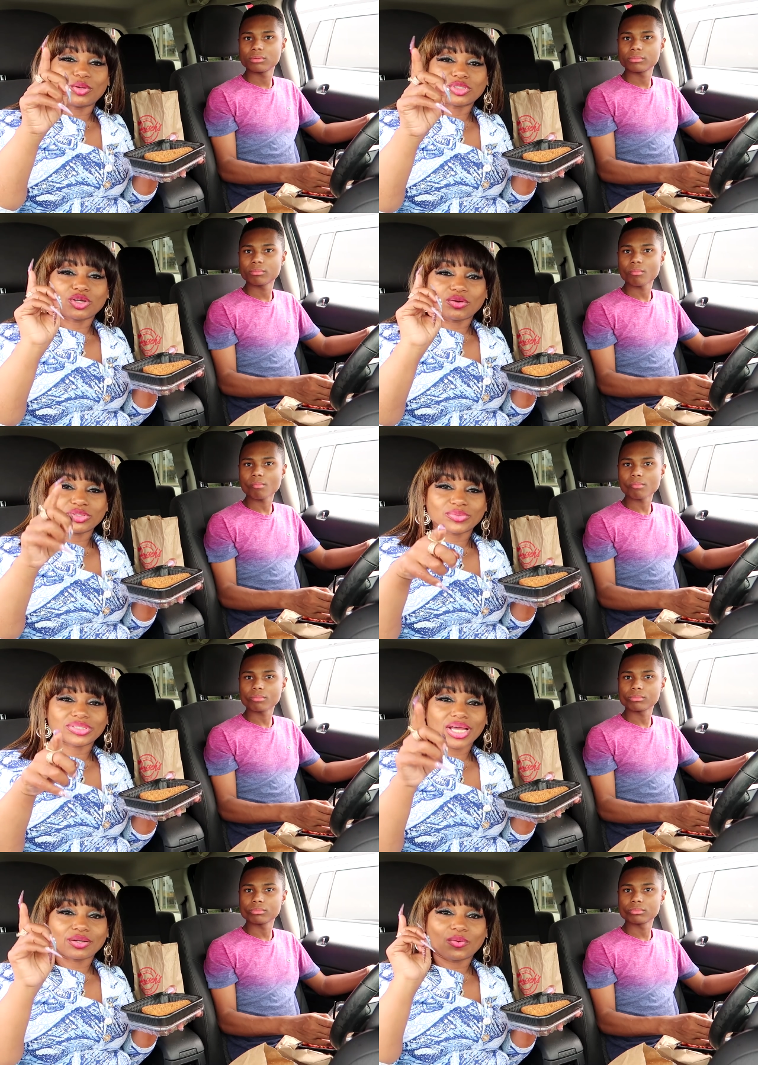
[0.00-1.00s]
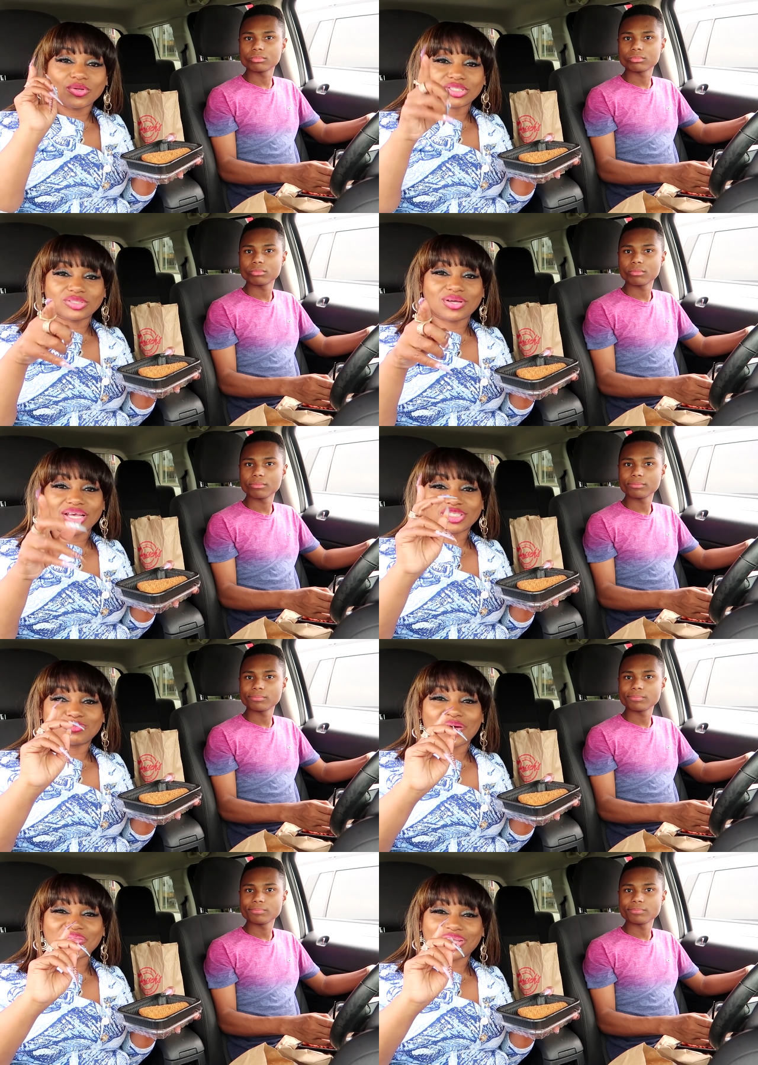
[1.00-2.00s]
Speaker 1: Know what your girls doing channel, and we'll see you guys
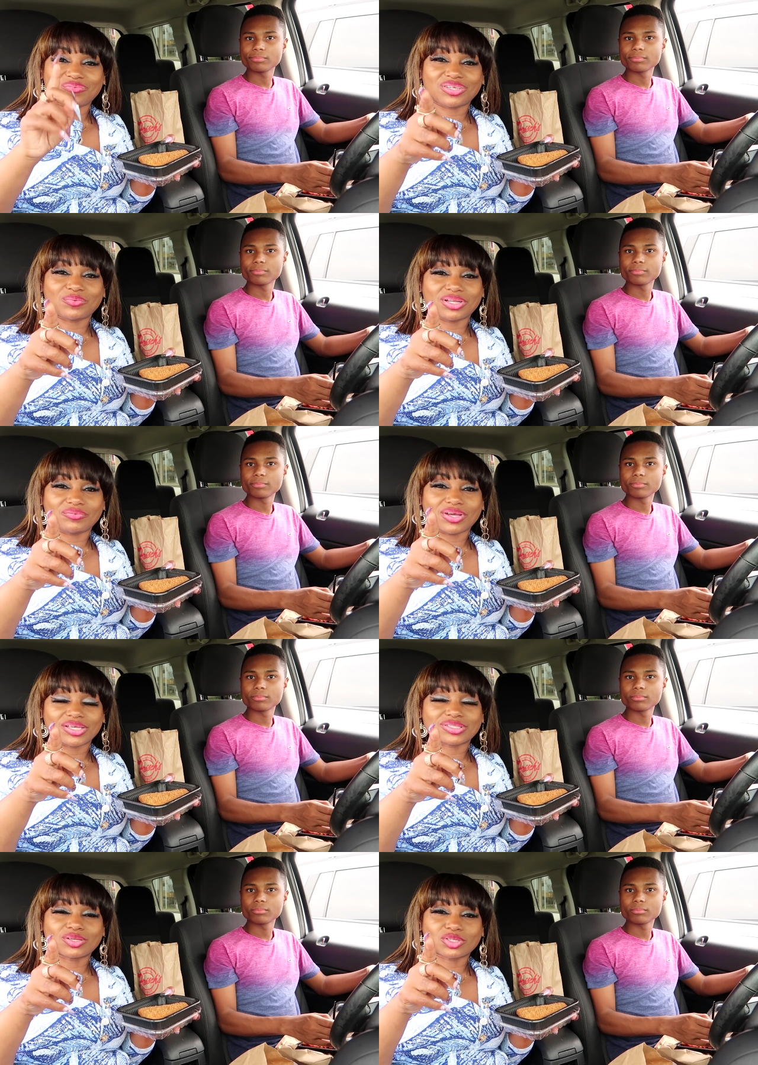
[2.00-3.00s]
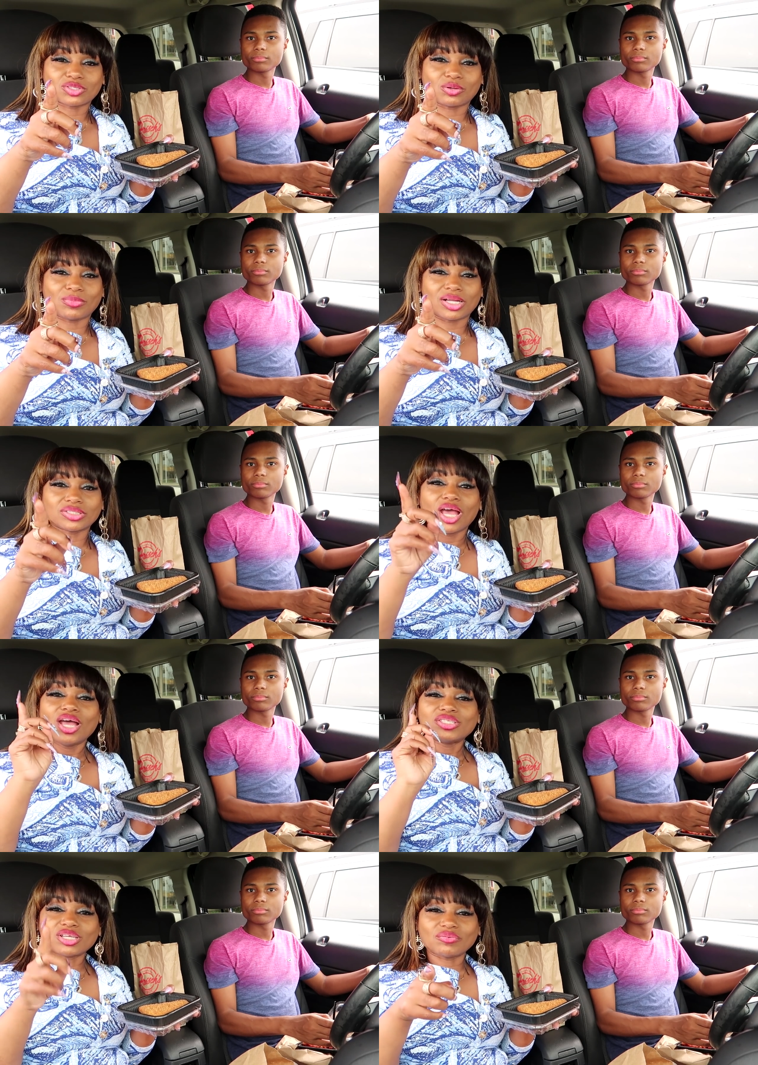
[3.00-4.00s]
tomorrow with another video. We love you guys so so so much.
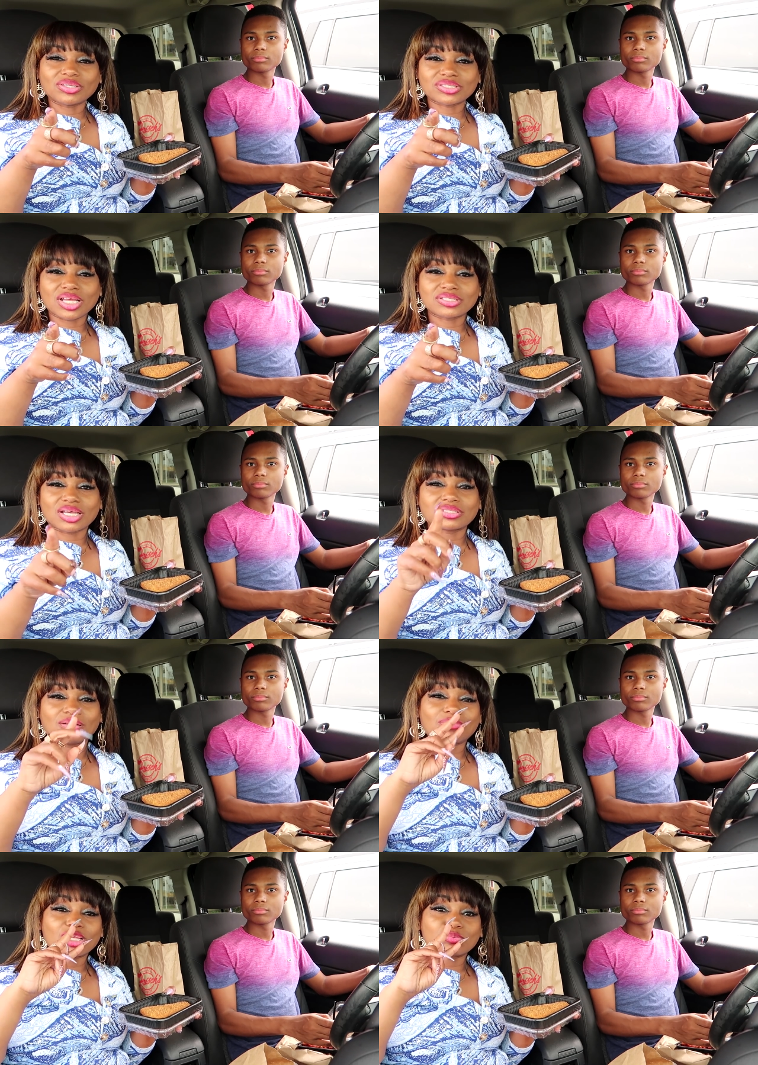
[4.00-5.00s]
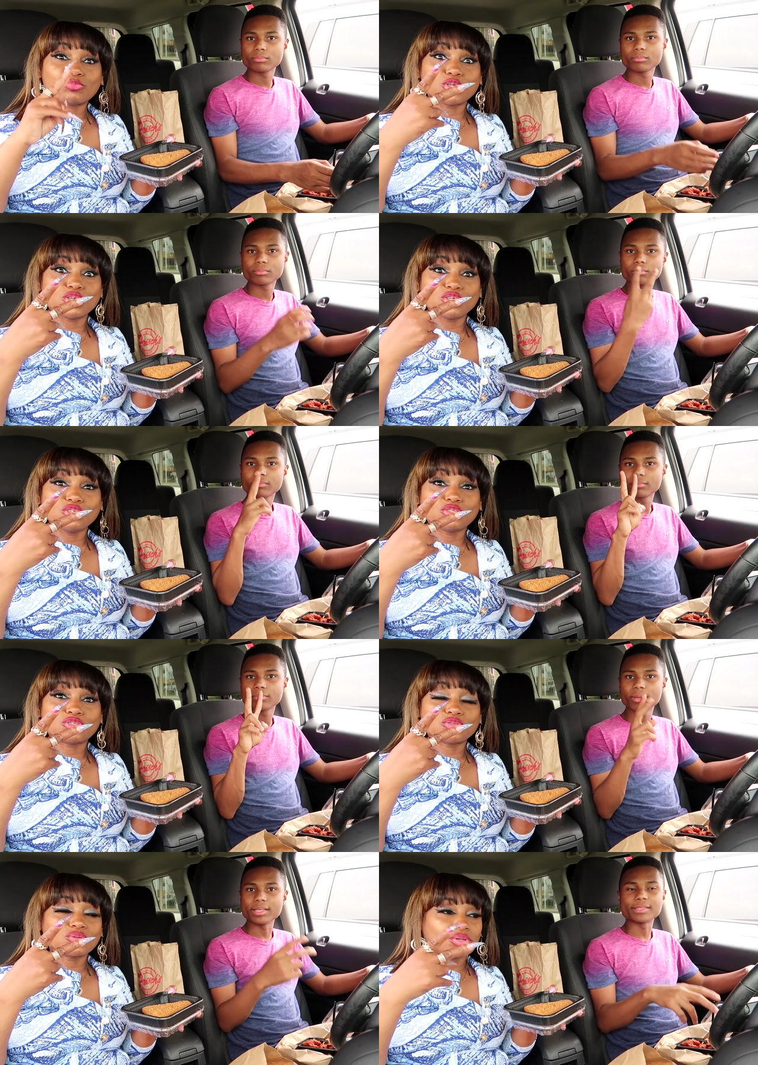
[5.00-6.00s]
Don't forget to stay safe, stay blessed.
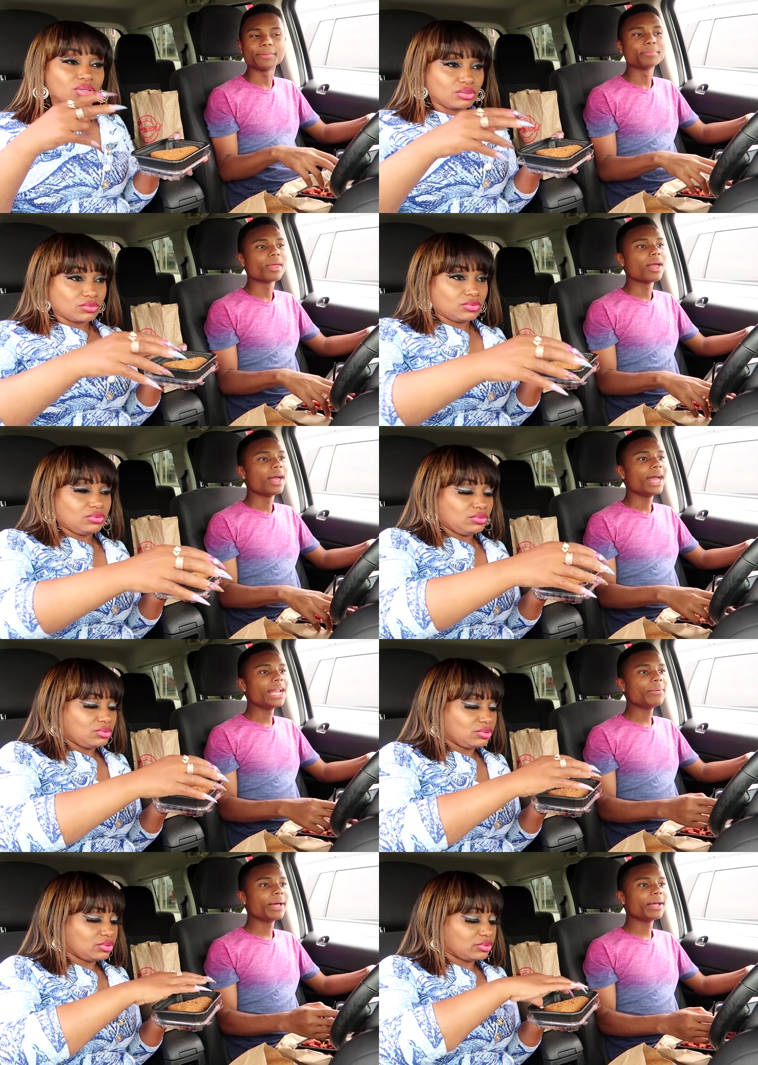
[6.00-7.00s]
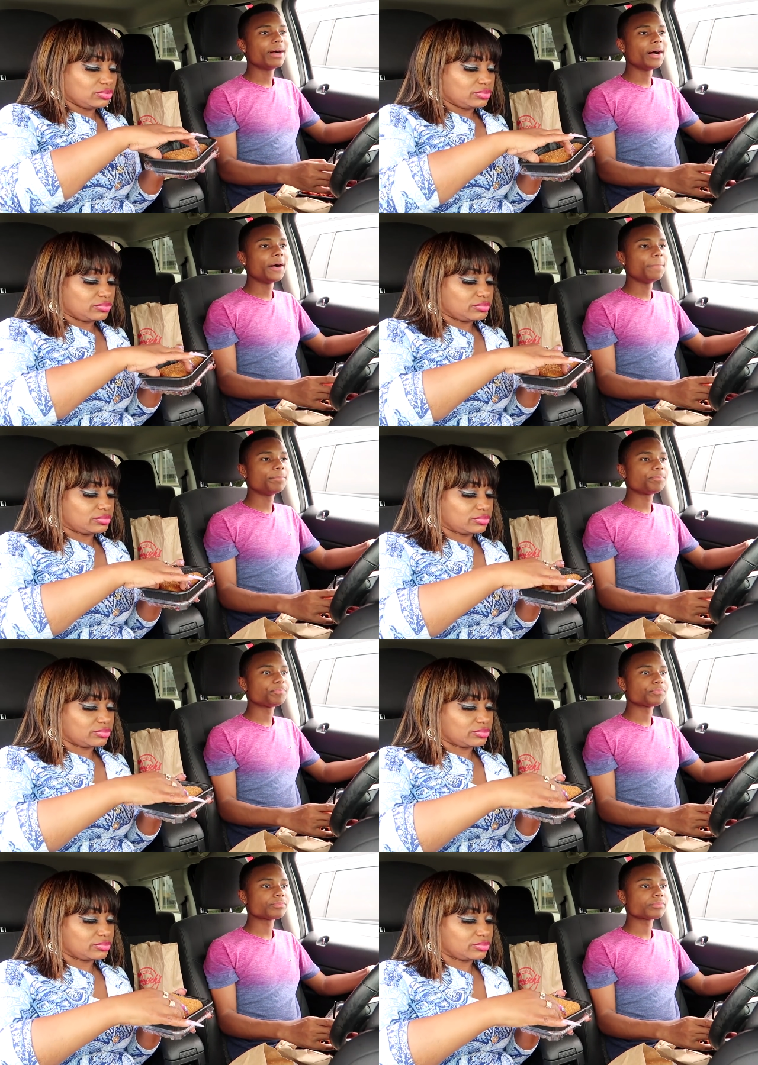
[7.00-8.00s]
Peace.
Speaker 2: Peace. Anyway, um,
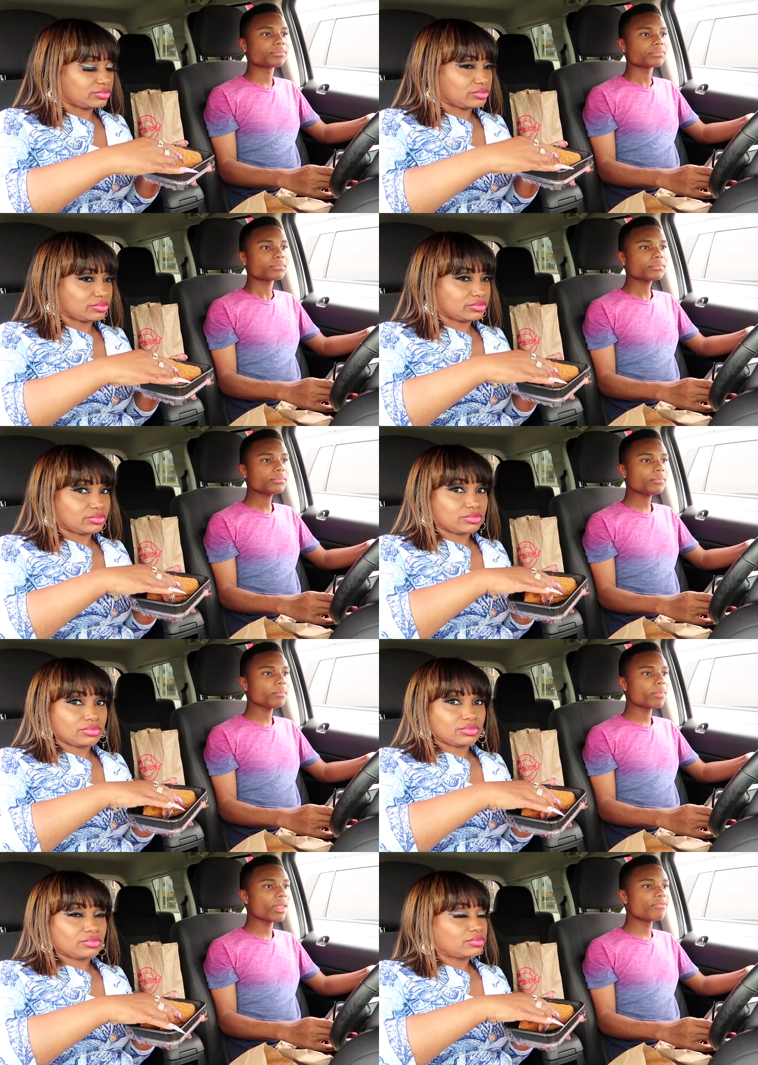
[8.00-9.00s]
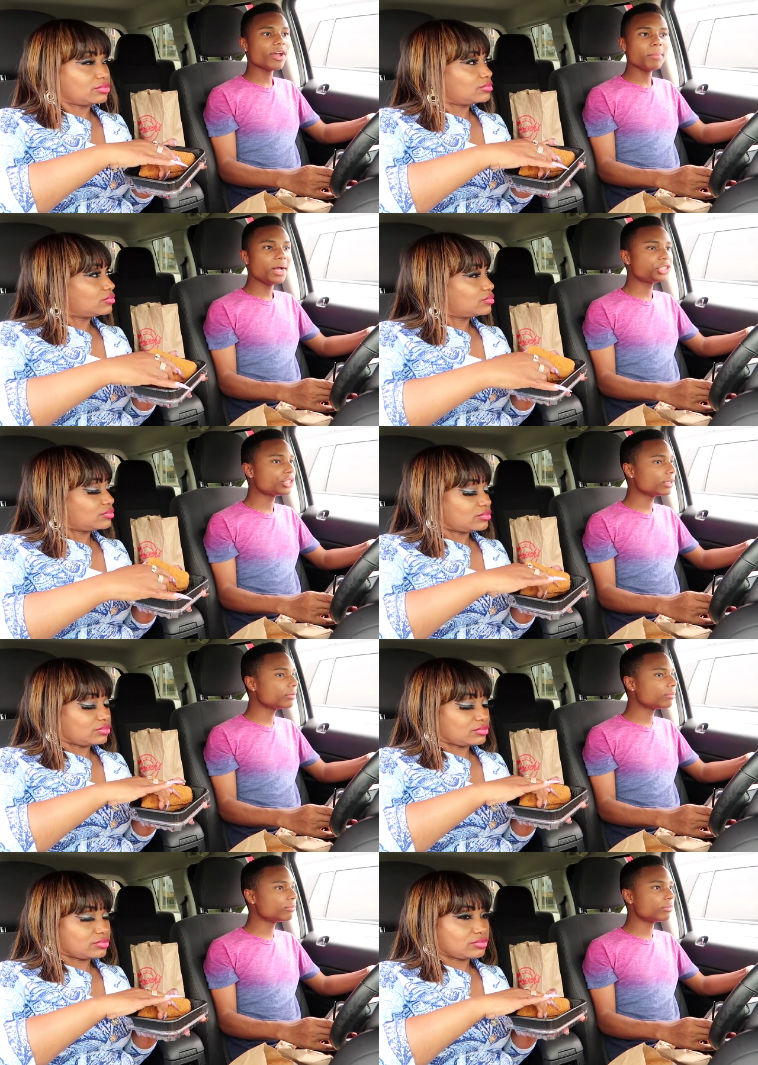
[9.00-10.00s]
very much.
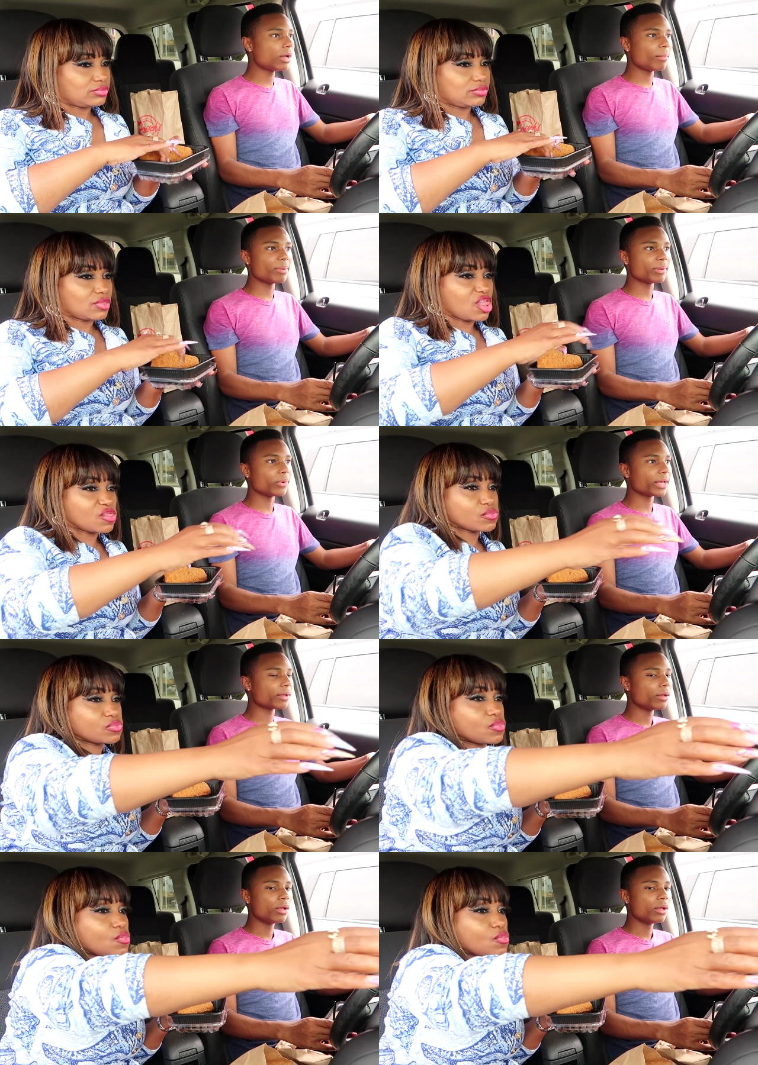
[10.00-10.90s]
I'm gonna be quick.